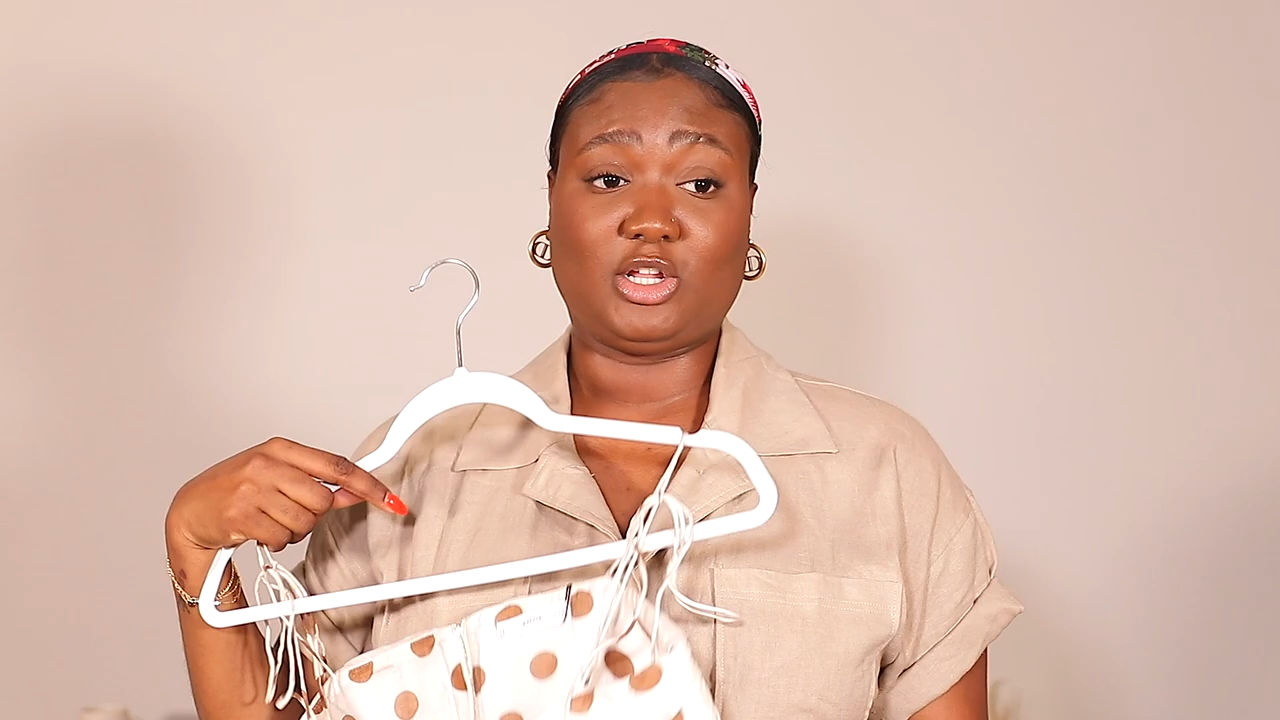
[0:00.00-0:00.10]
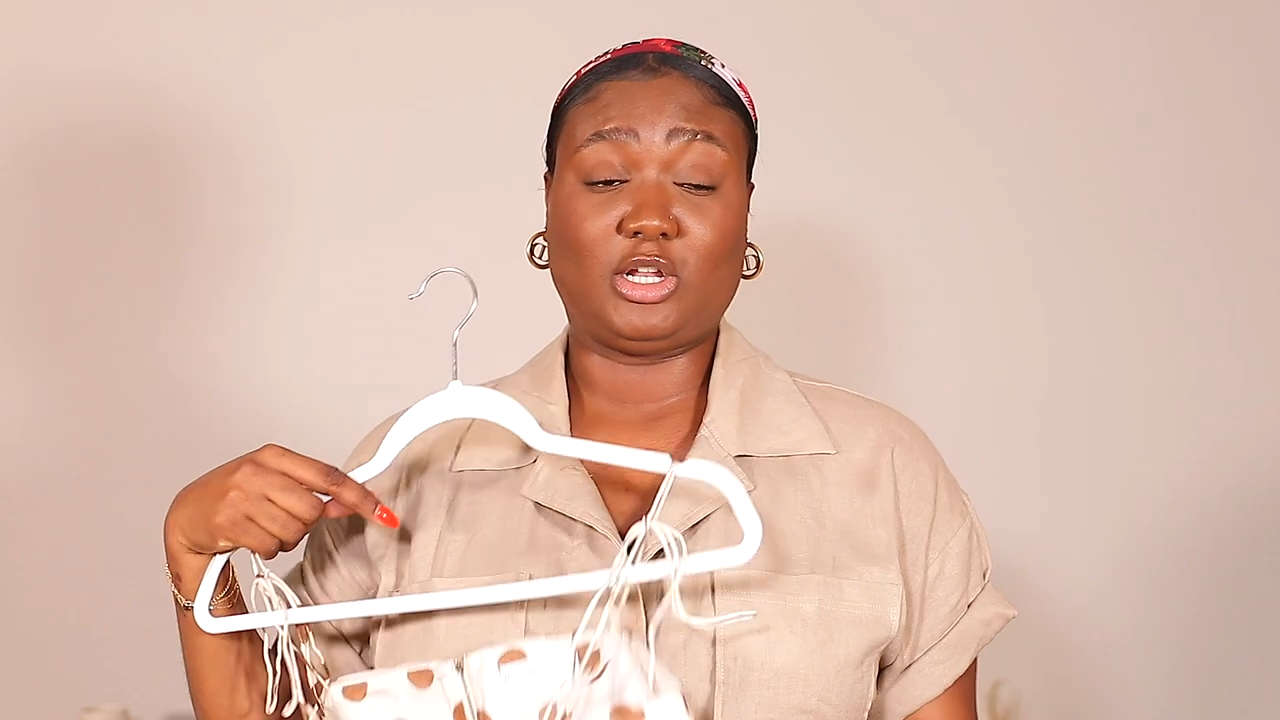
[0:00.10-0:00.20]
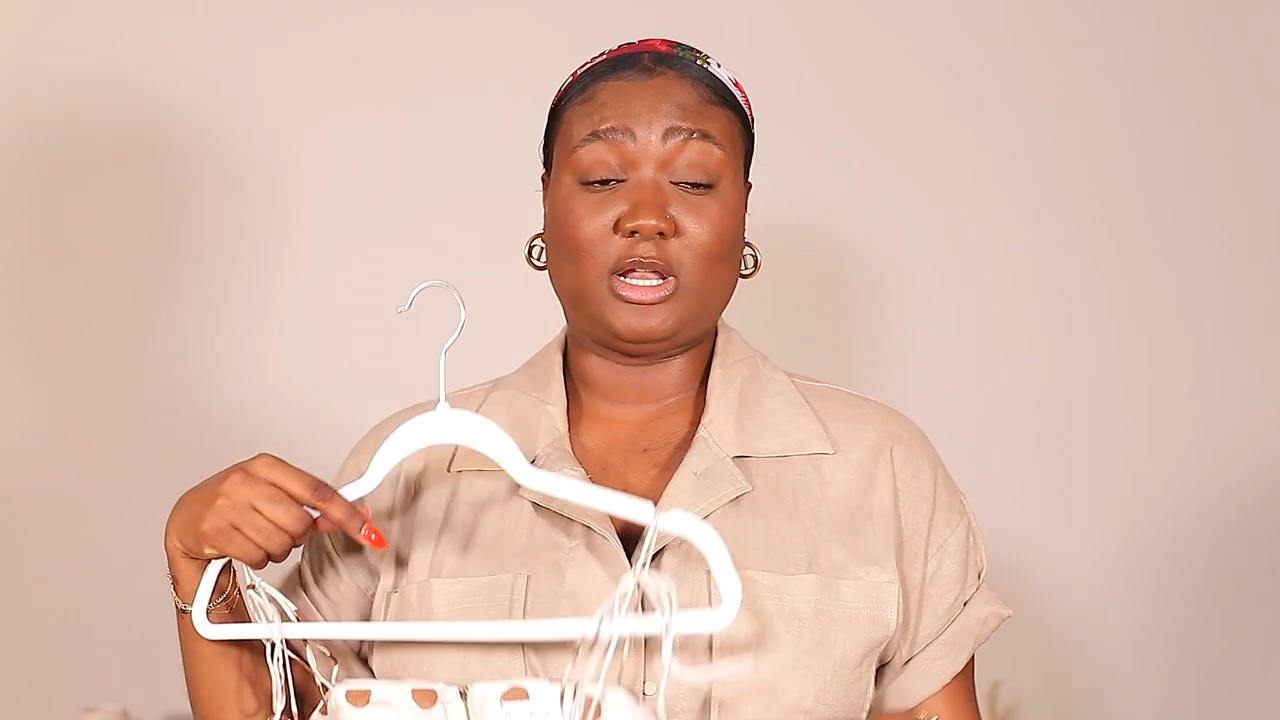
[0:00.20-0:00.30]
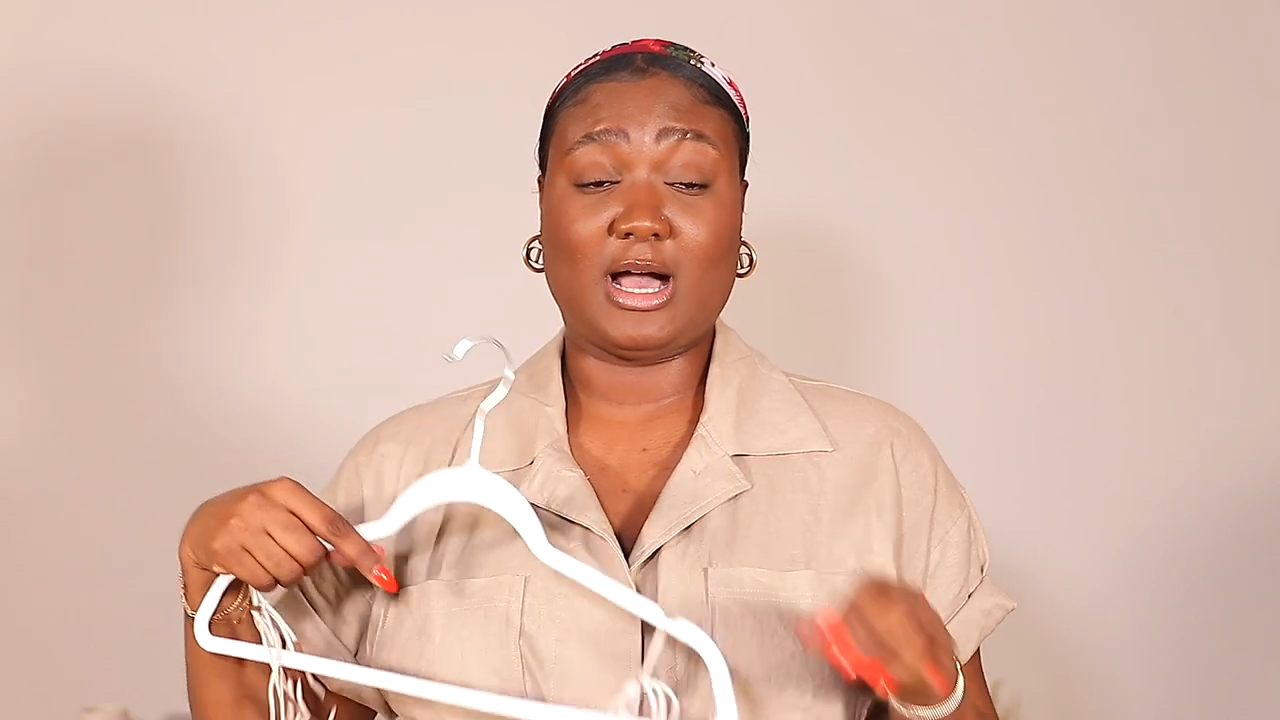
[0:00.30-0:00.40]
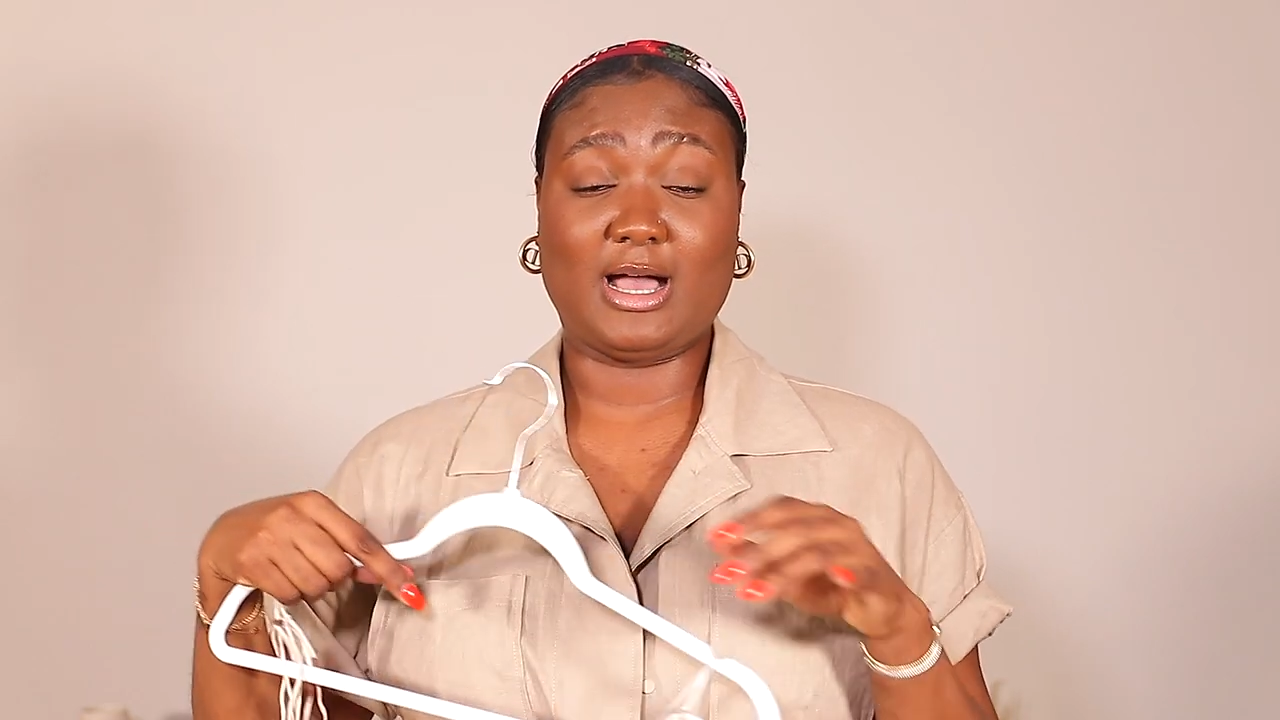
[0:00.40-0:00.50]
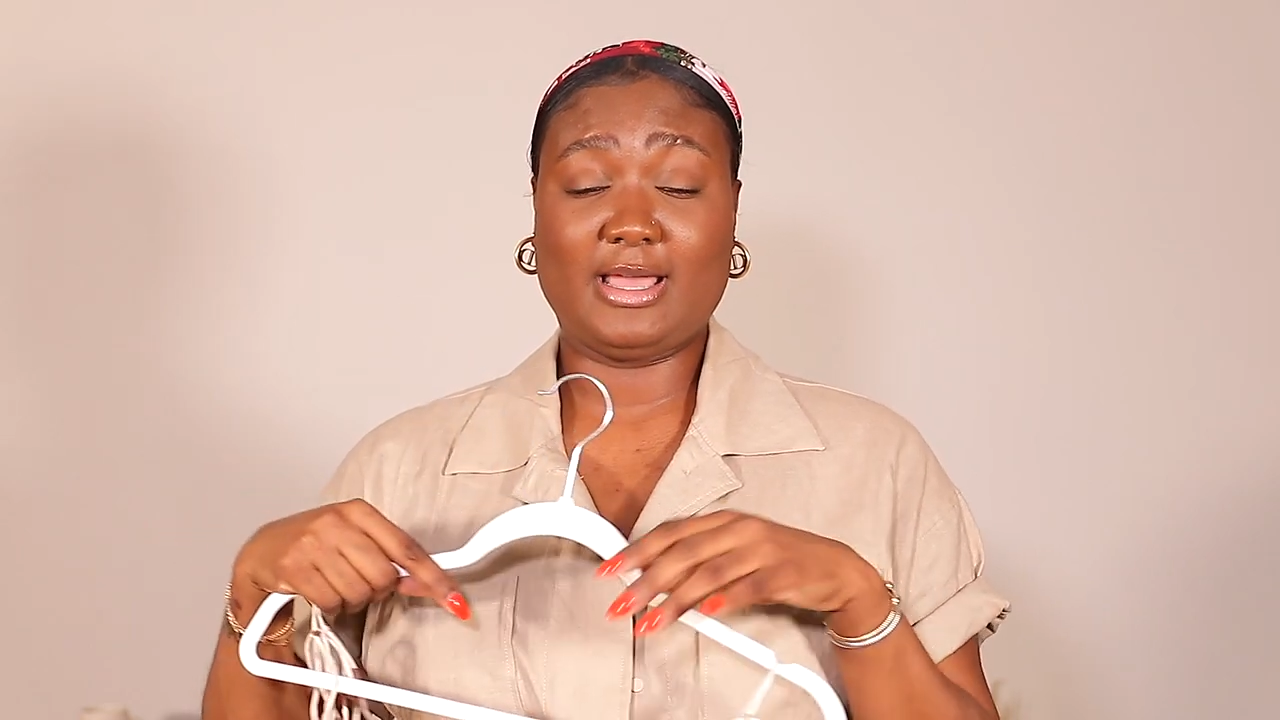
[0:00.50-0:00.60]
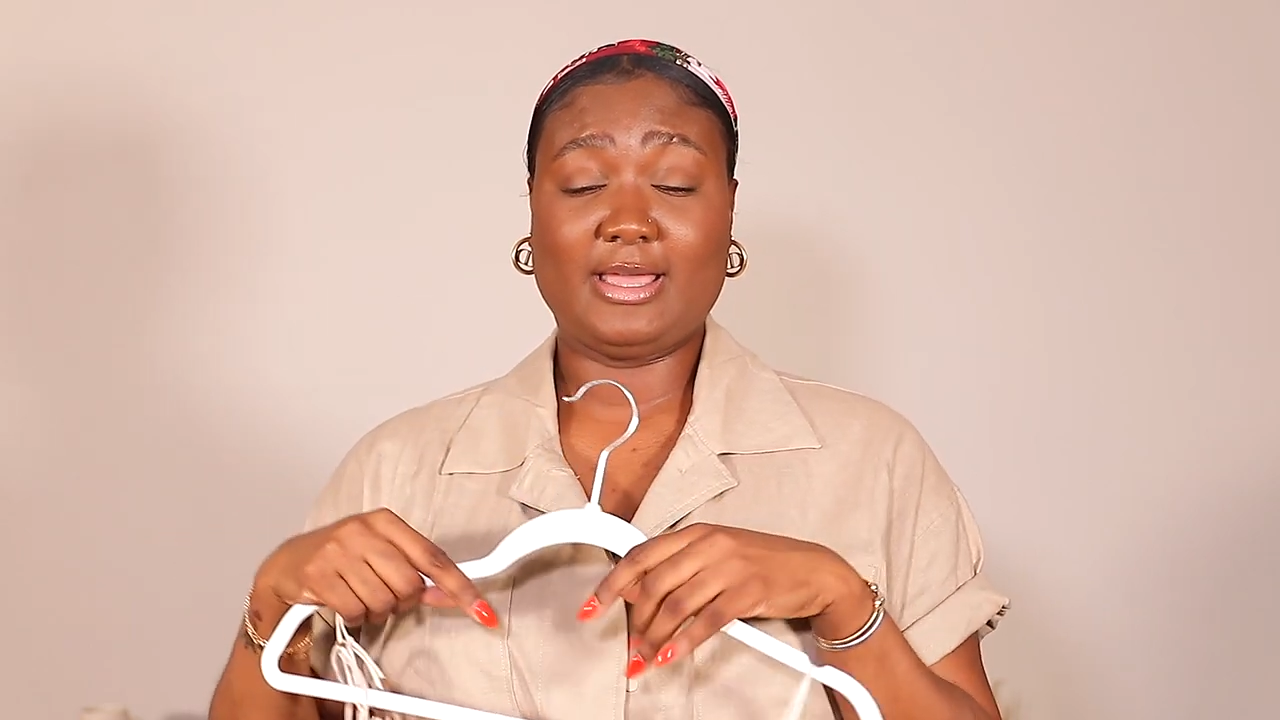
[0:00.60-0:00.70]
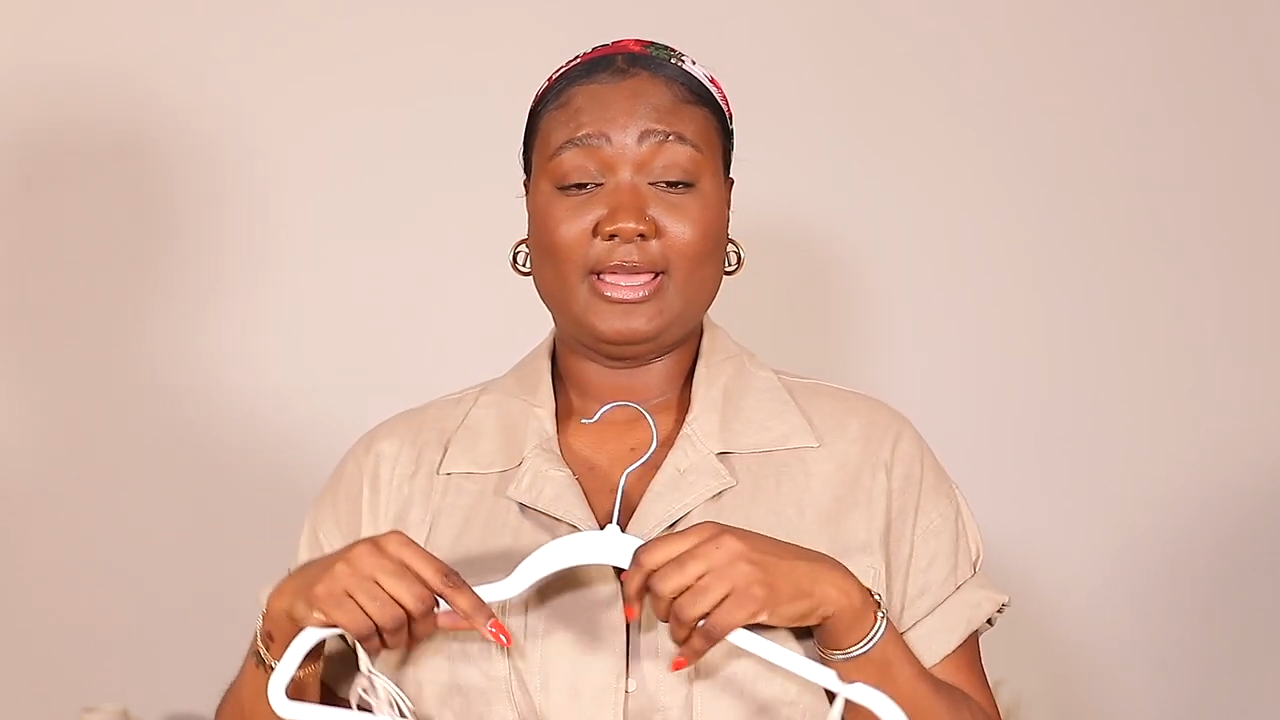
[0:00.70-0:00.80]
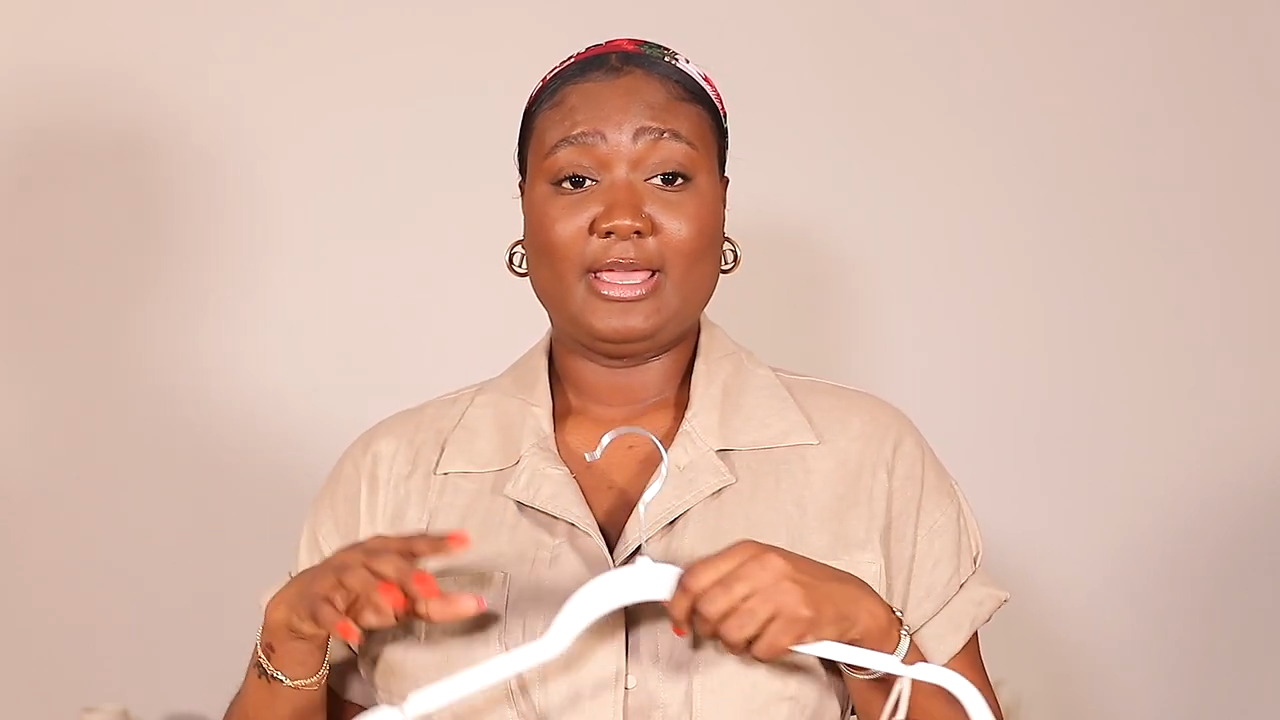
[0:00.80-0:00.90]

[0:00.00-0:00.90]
a lot.